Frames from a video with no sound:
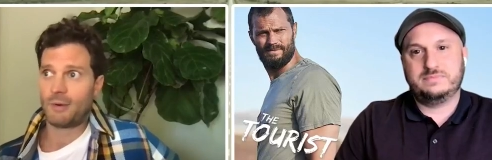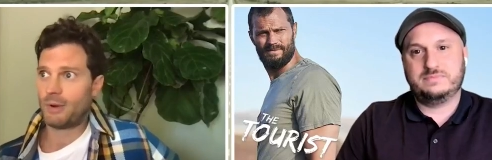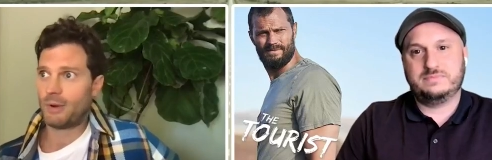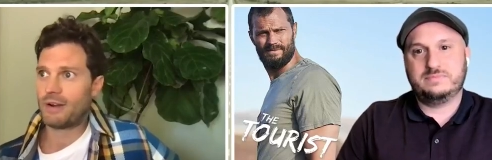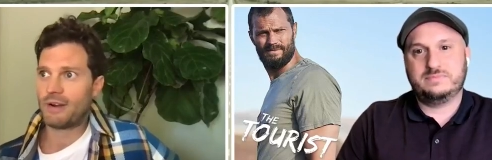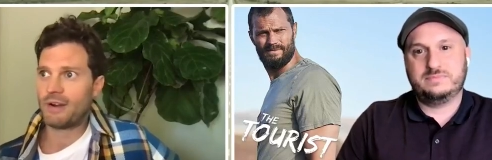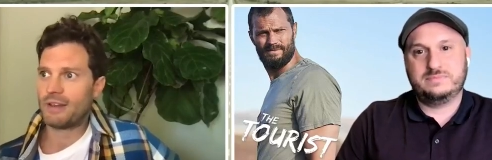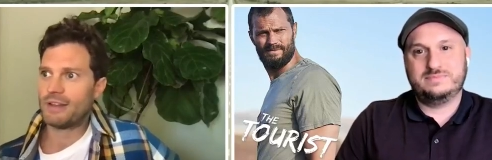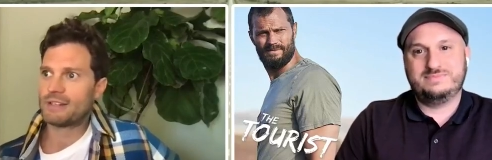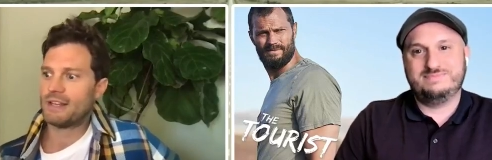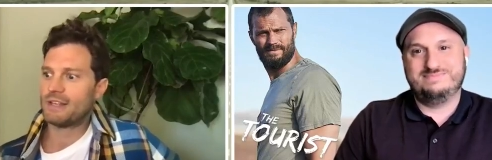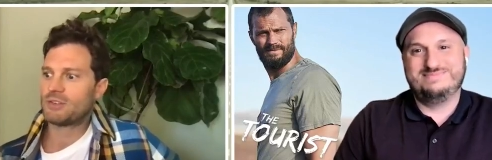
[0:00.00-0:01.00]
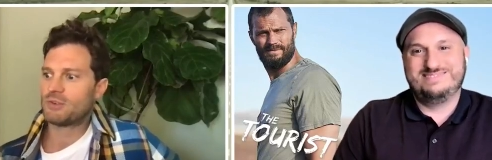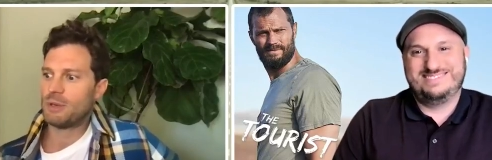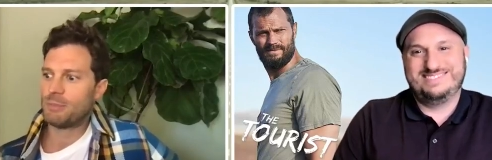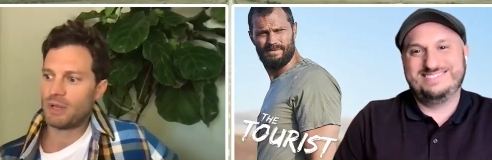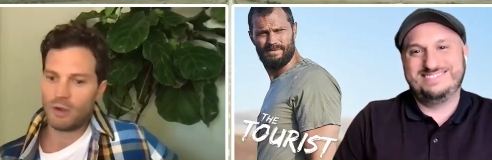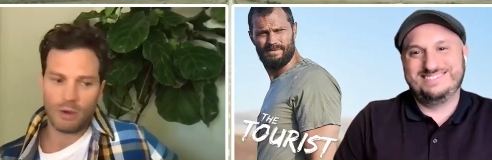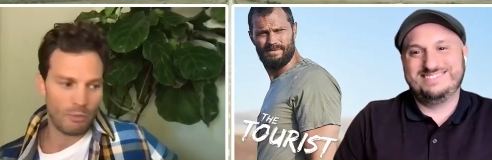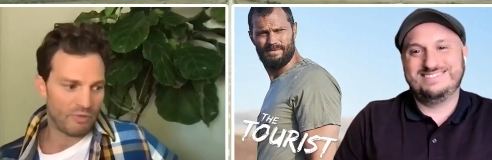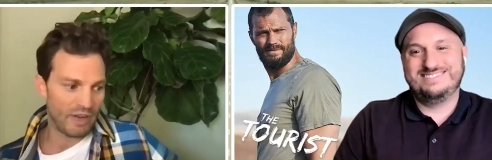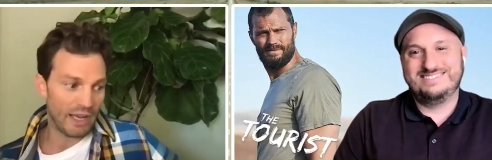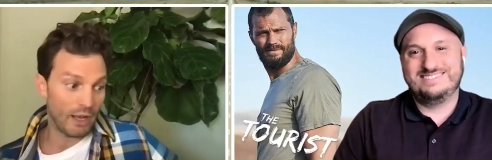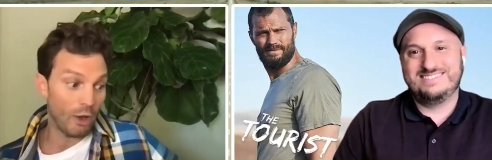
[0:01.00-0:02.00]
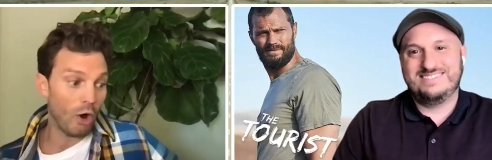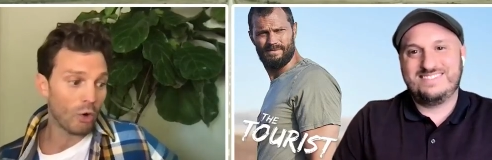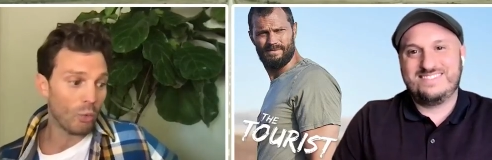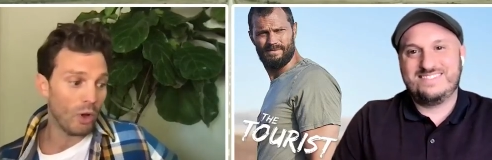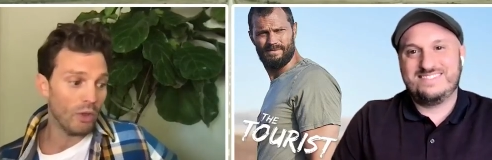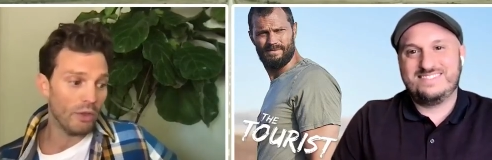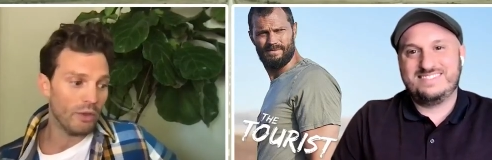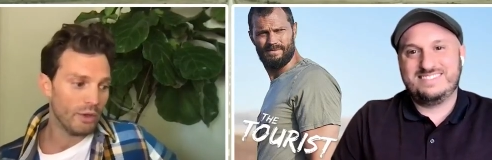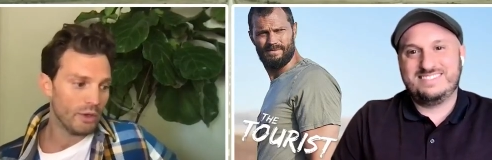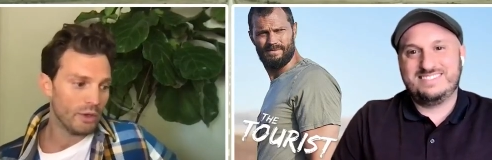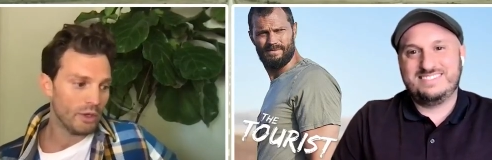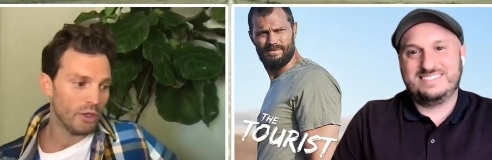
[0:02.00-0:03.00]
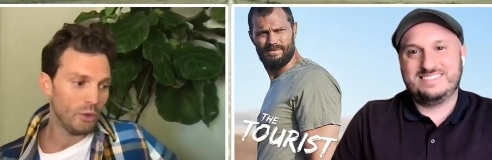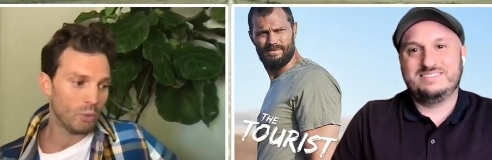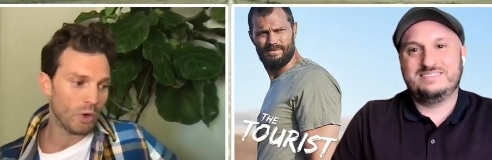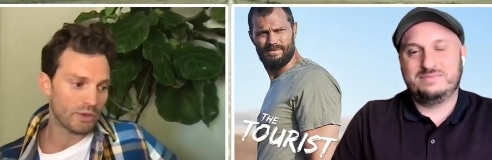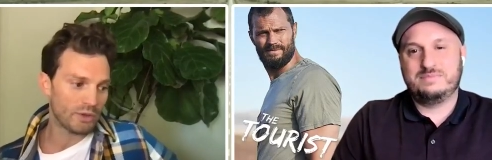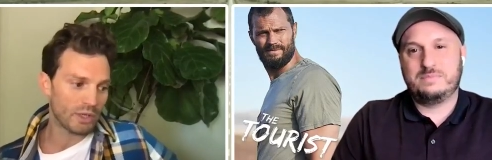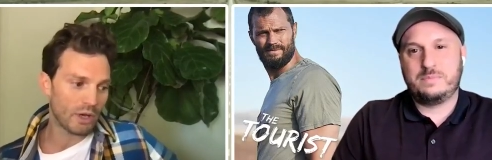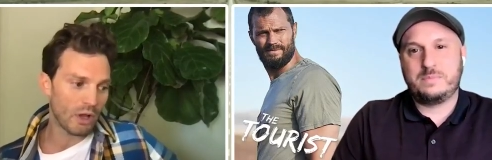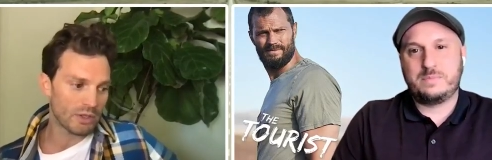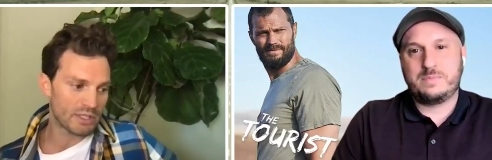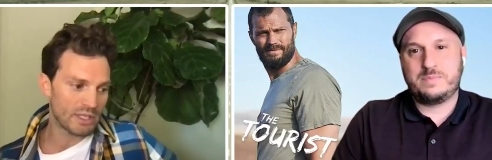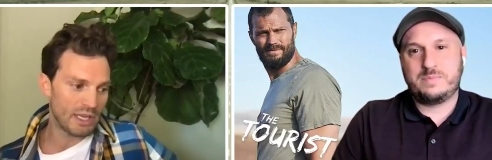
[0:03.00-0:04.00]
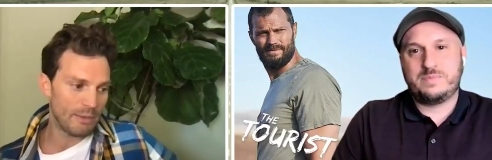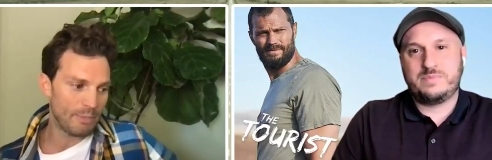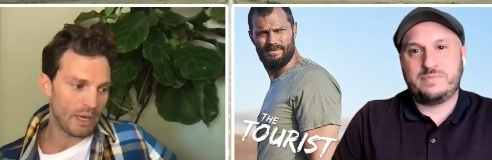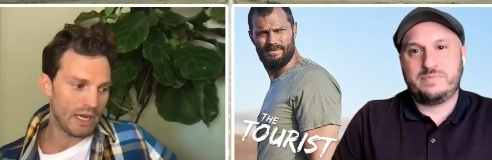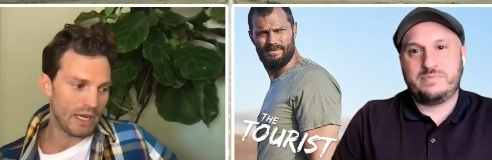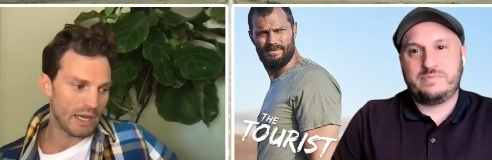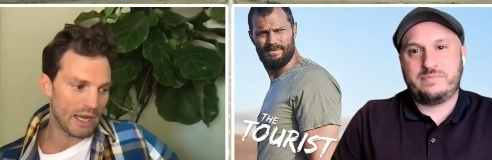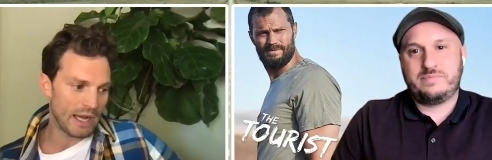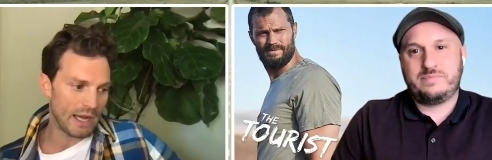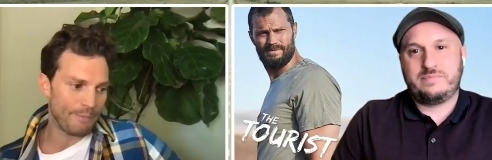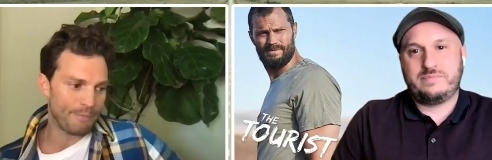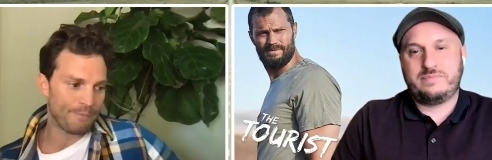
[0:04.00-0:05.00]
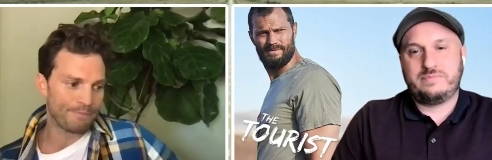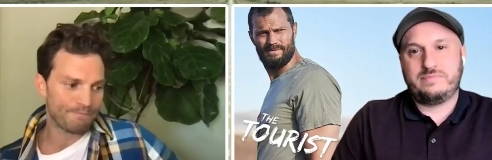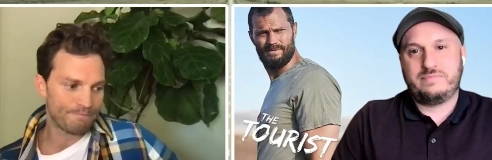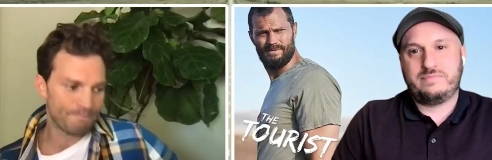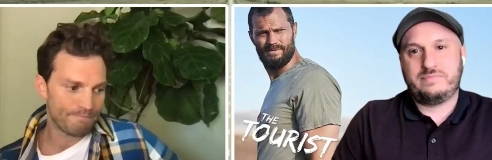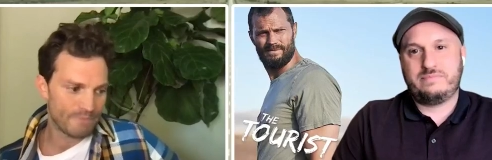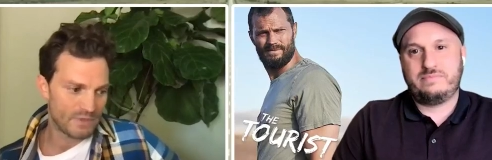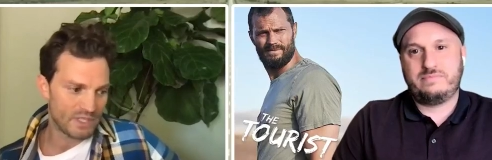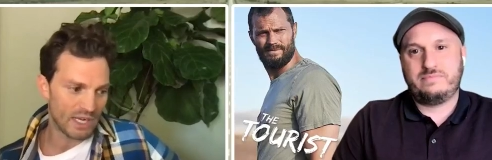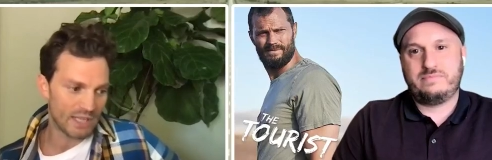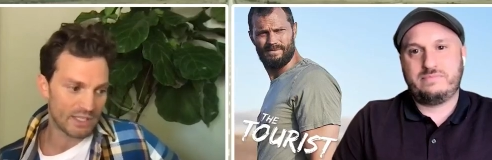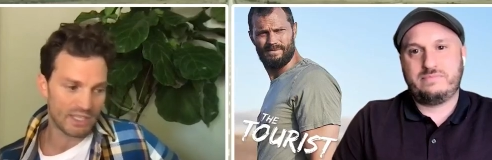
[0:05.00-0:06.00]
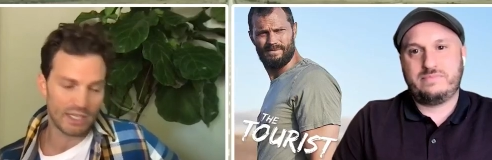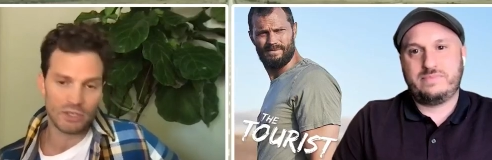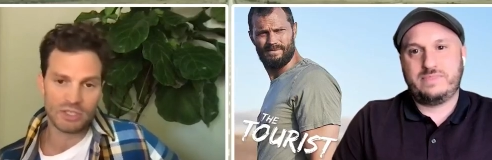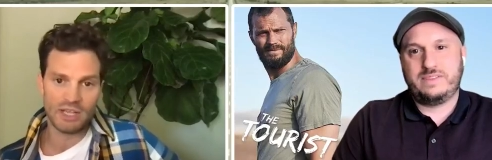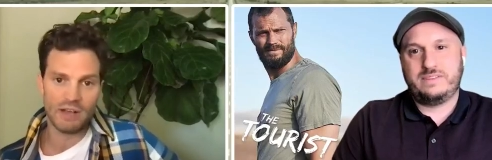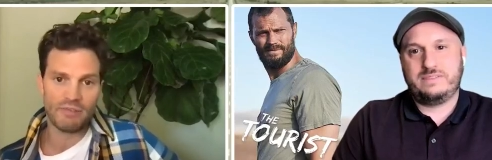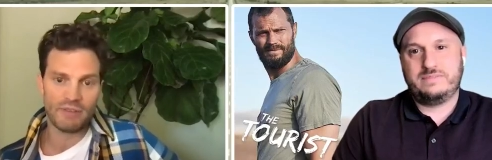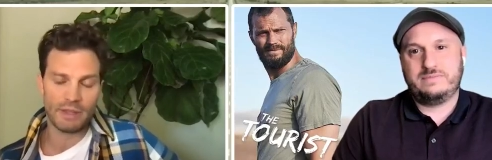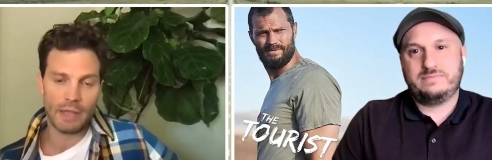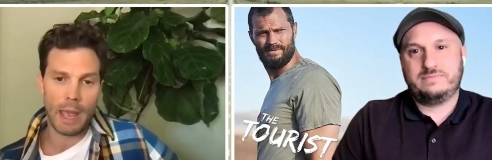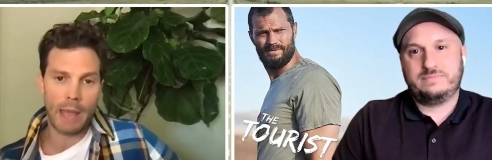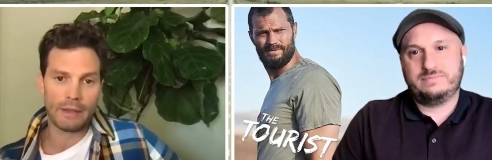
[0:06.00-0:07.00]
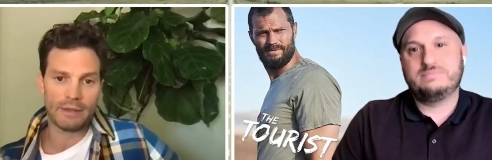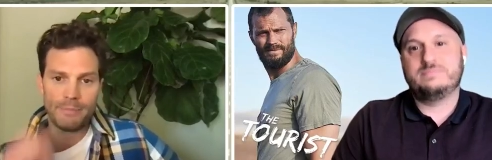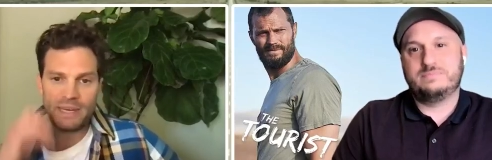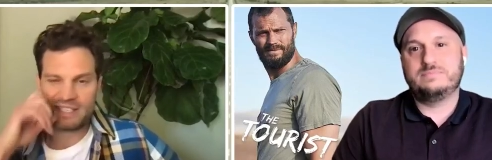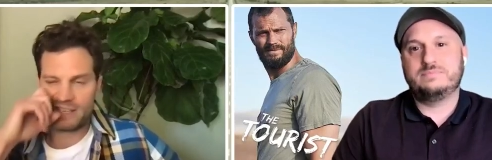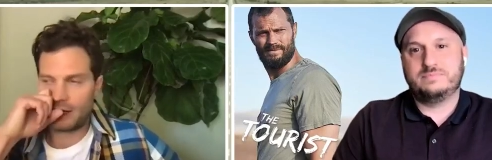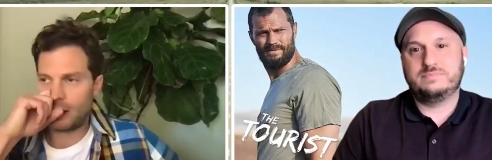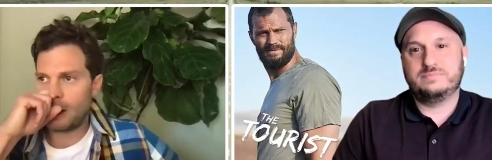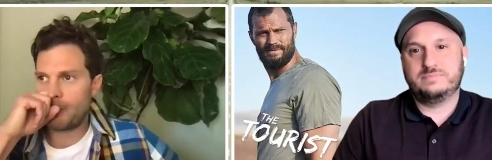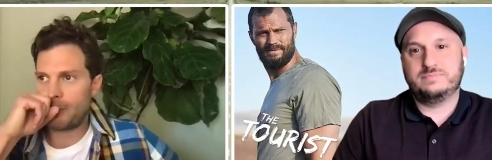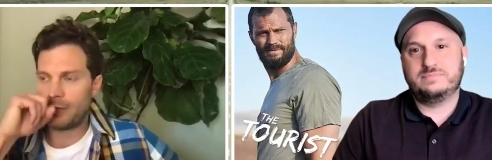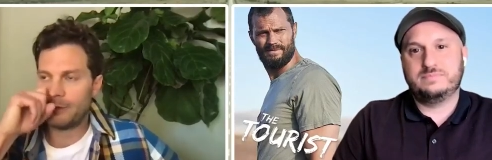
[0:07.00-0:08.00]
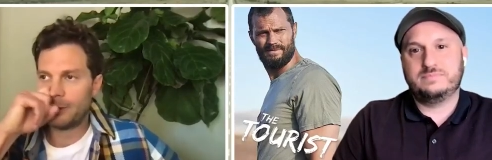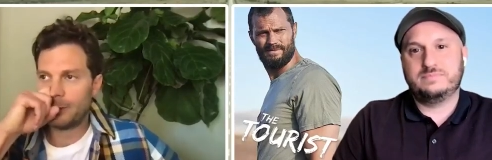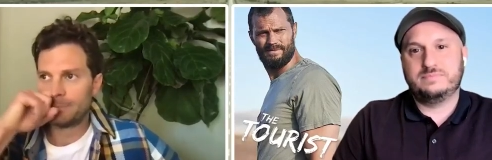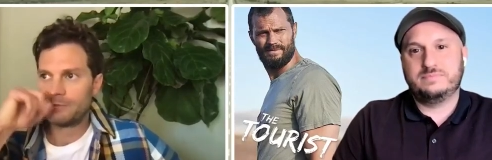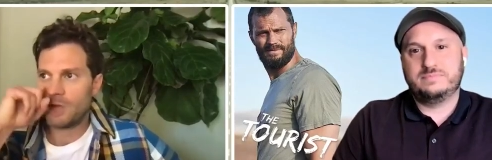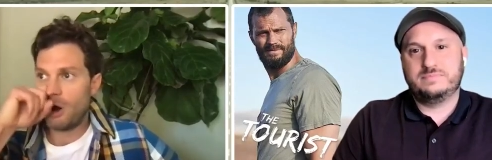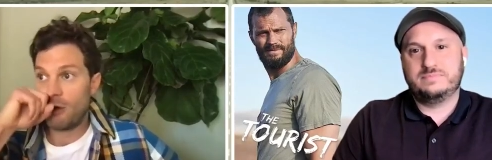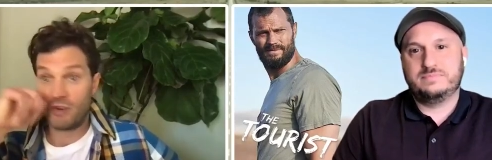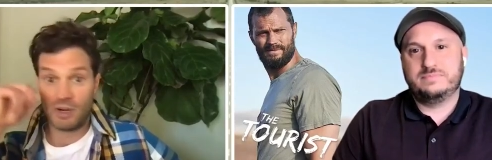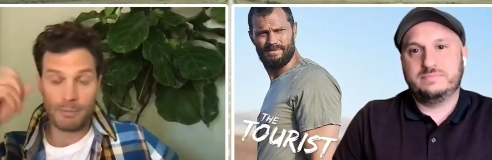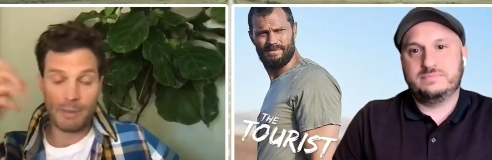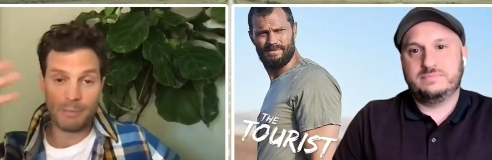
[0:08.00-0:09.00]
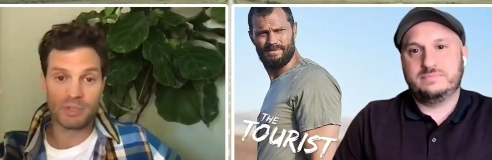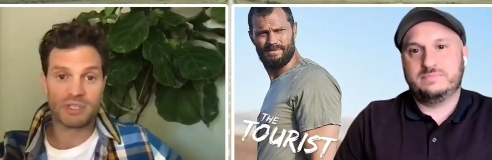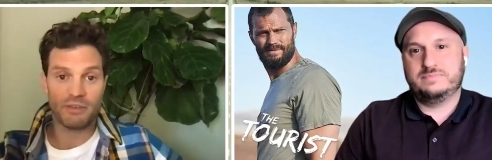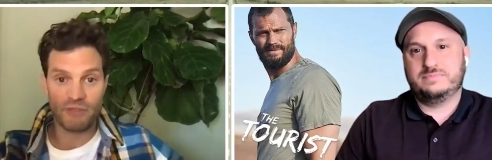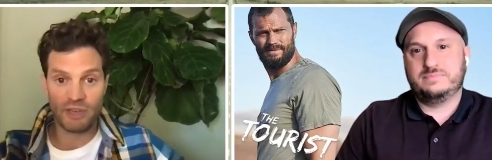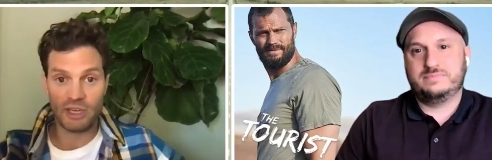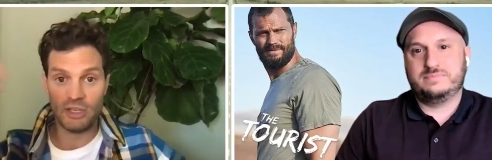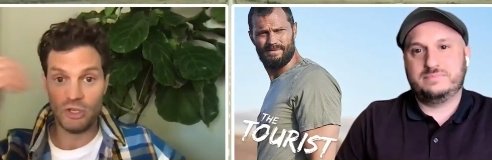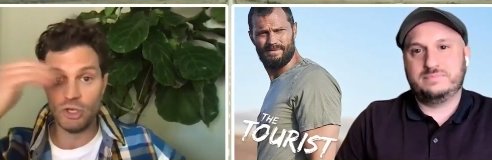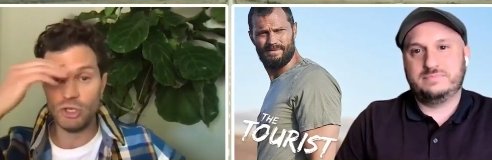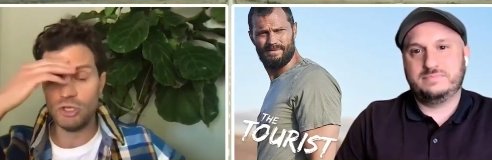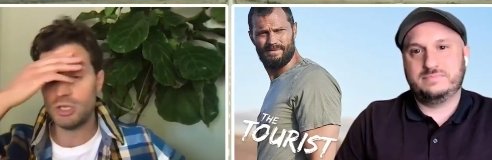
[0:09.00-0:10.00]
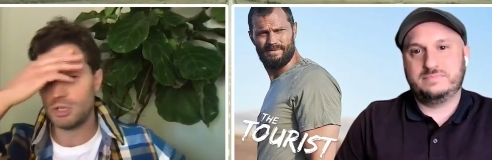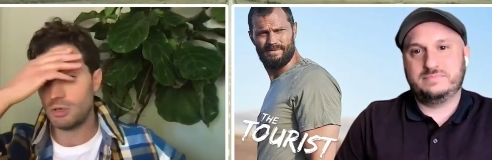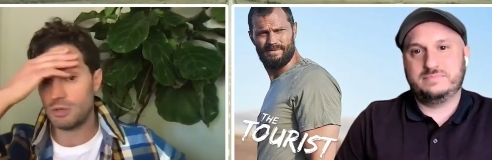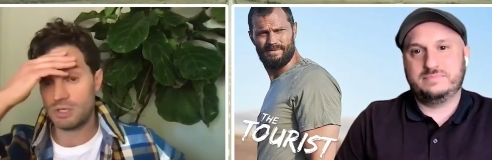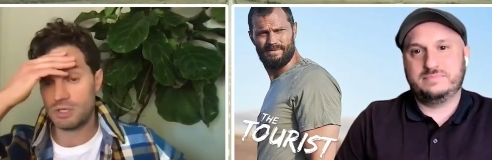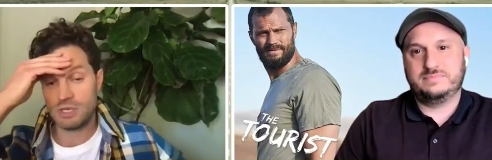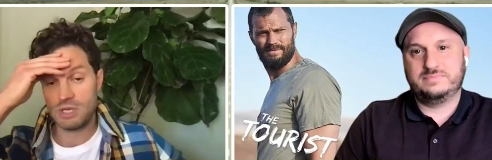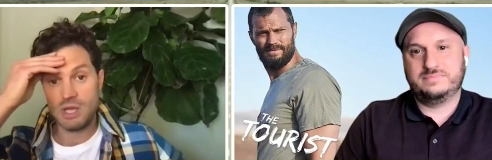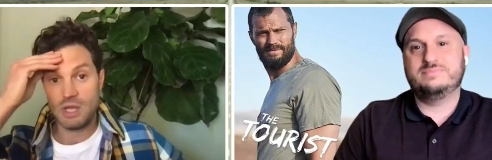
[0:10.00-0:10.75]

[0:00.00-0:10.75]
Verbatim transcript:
Speaker 1: career in this industry, but hopefully a long one, you want to constantly be um, challenging yourself and, and mixing it up and offering people something new. You know, it's